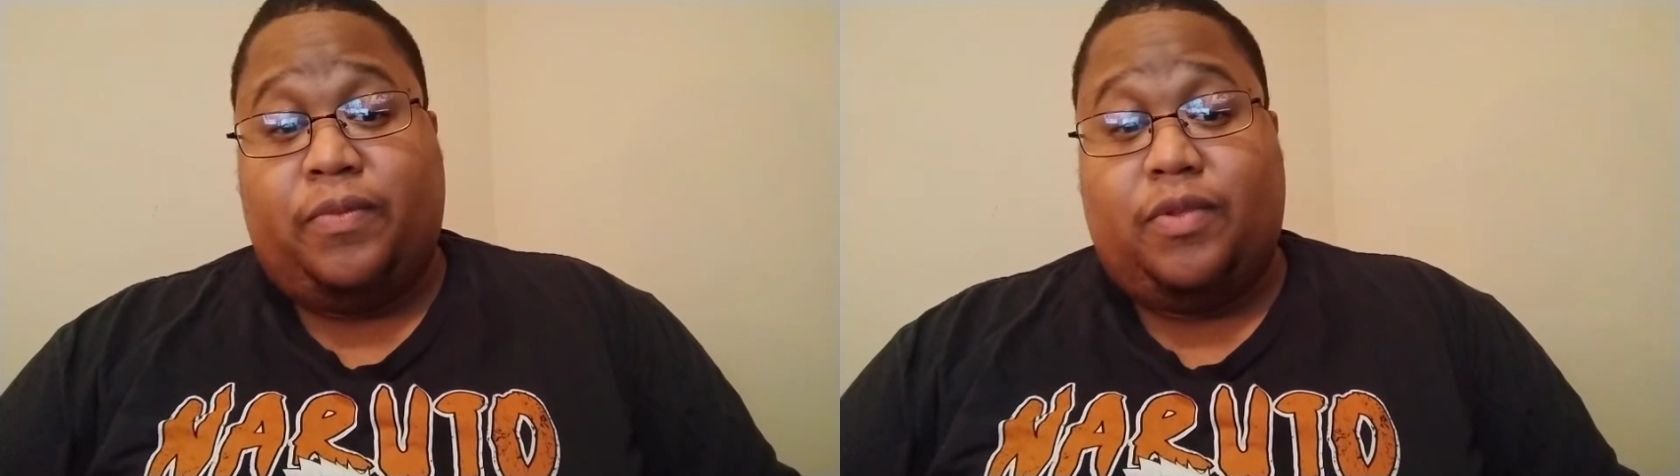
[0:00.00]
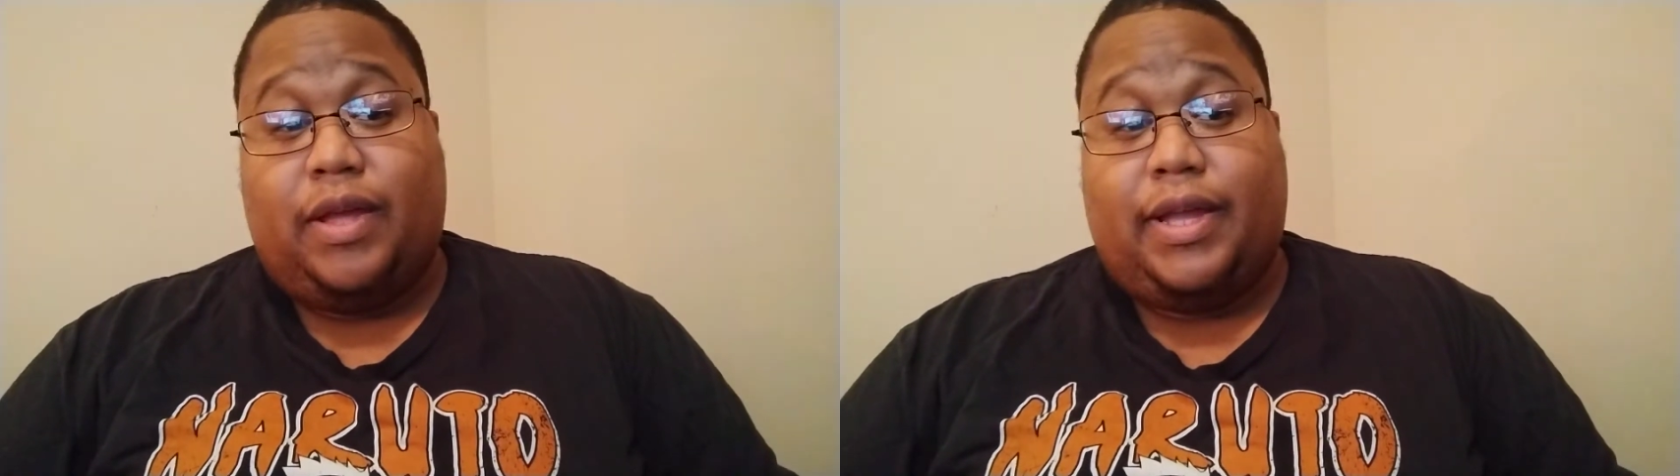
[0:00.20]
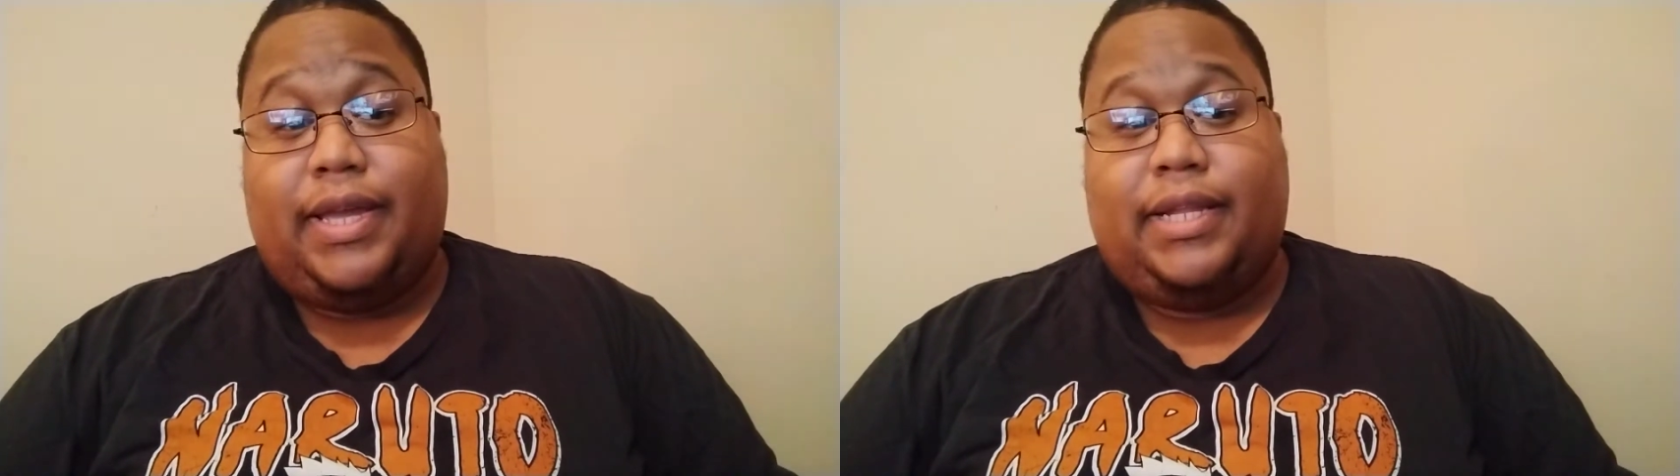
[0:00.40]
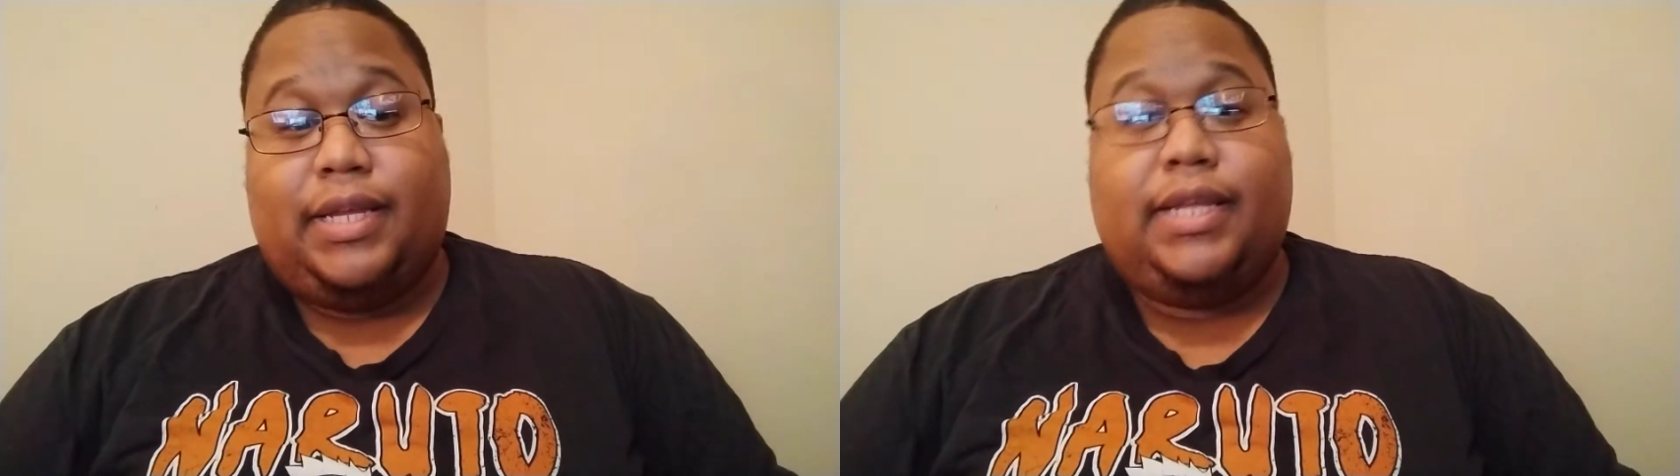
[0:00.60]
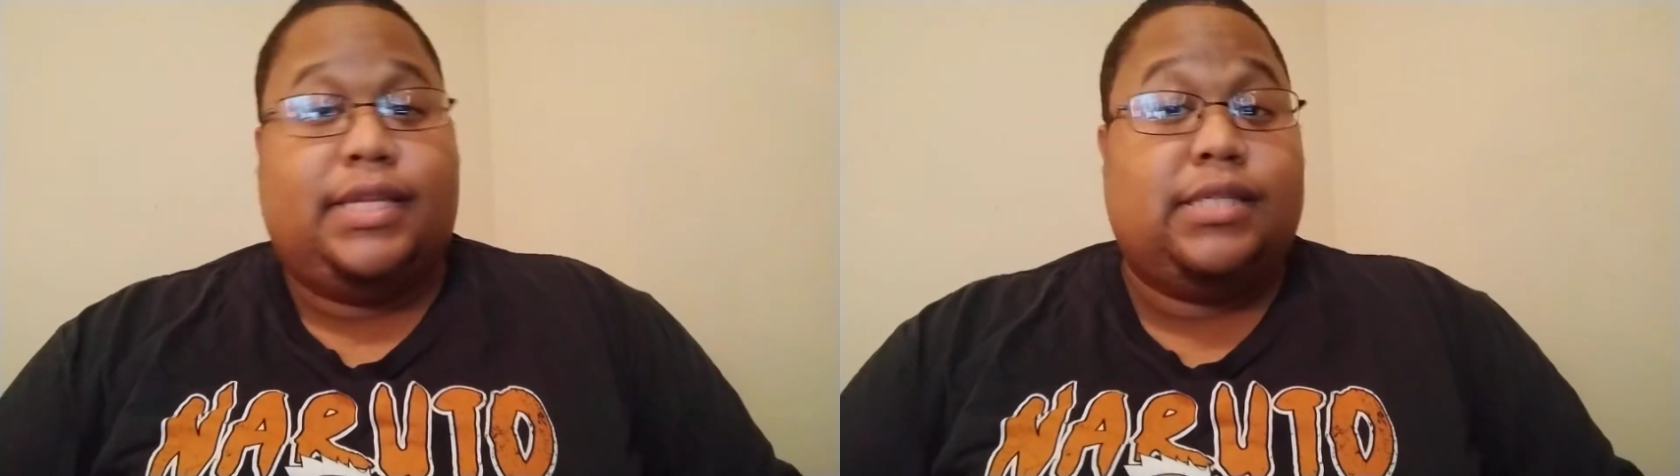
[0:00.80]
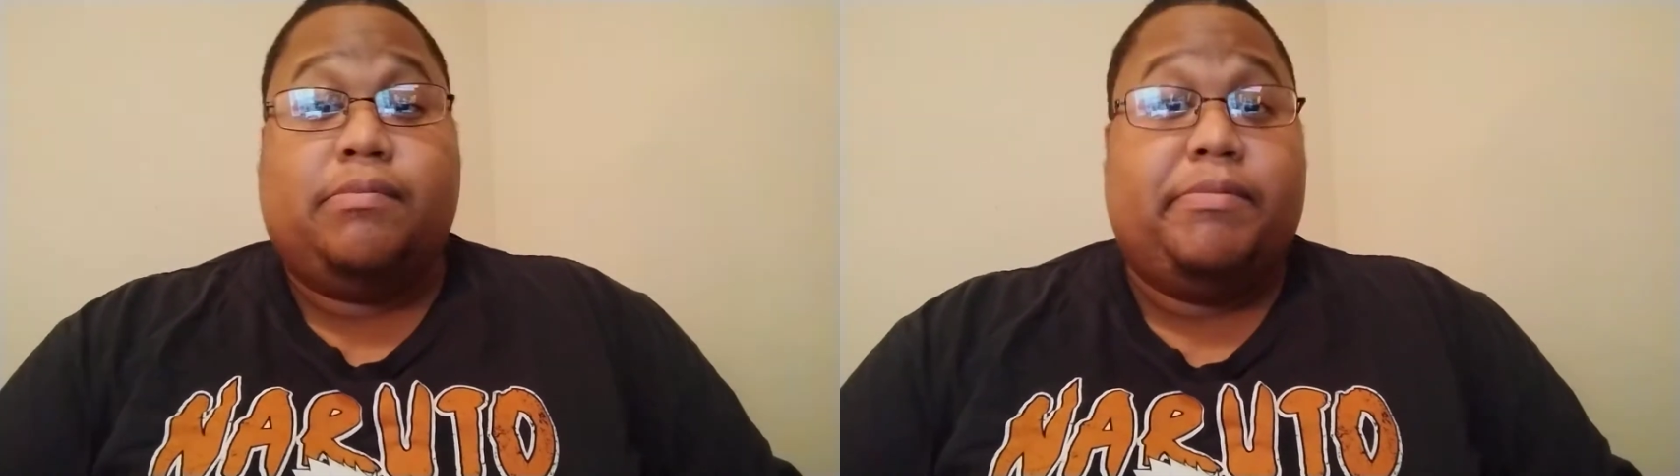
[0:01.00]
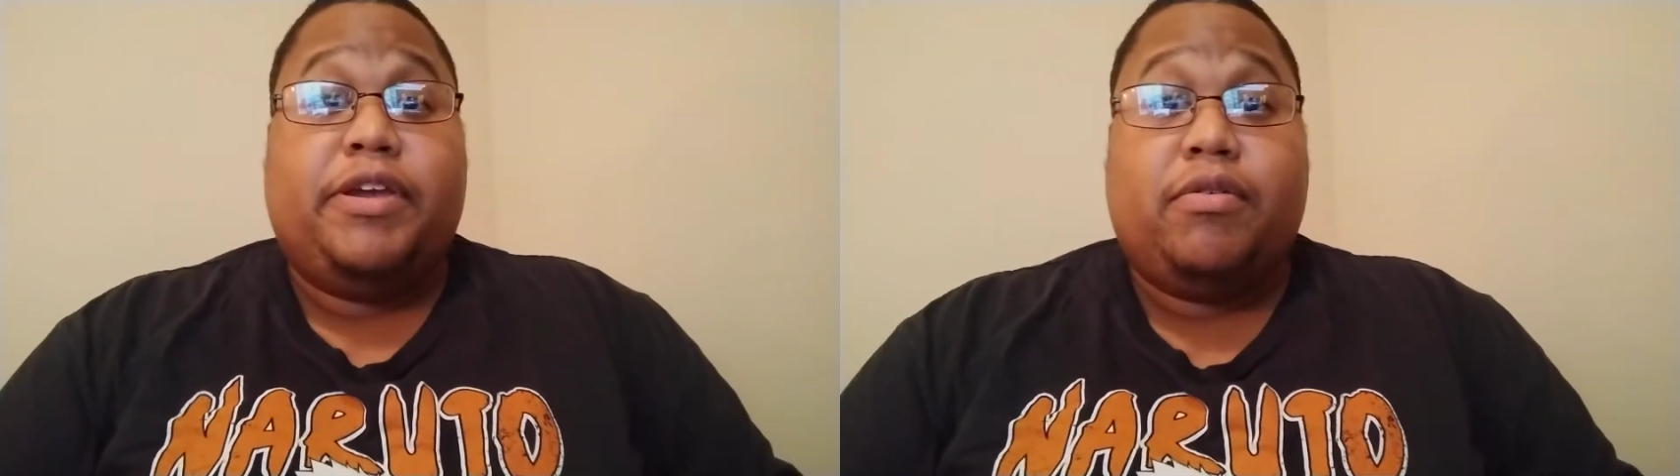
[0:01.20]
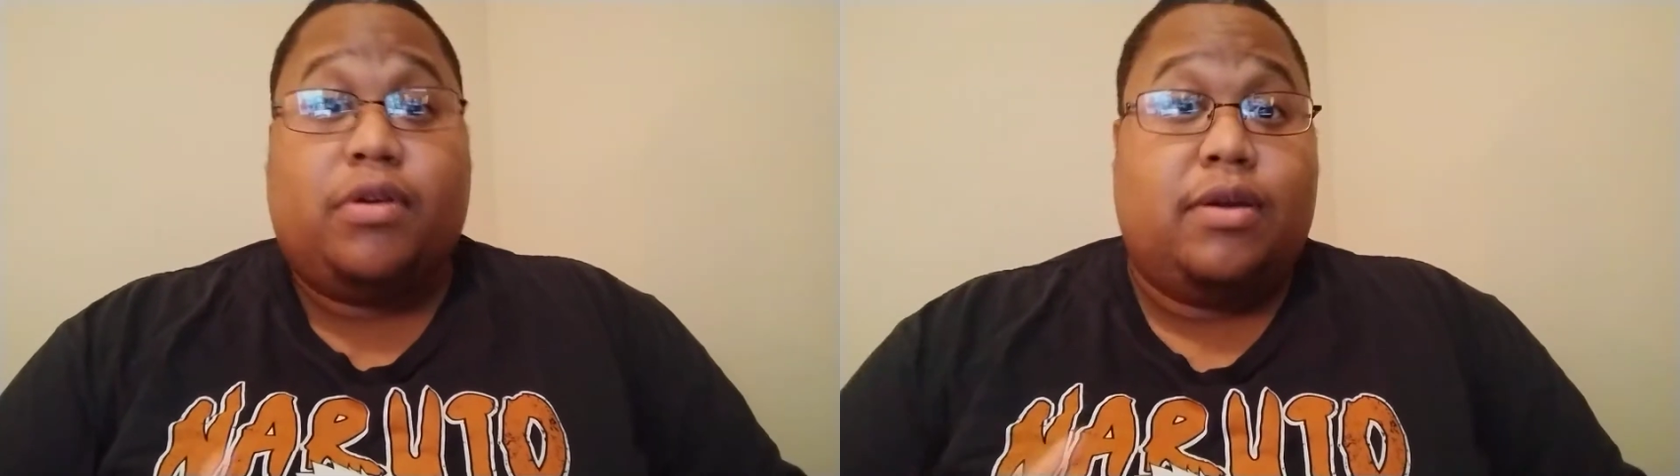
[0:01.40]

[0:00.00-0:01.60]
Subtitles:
Like, it is a mirror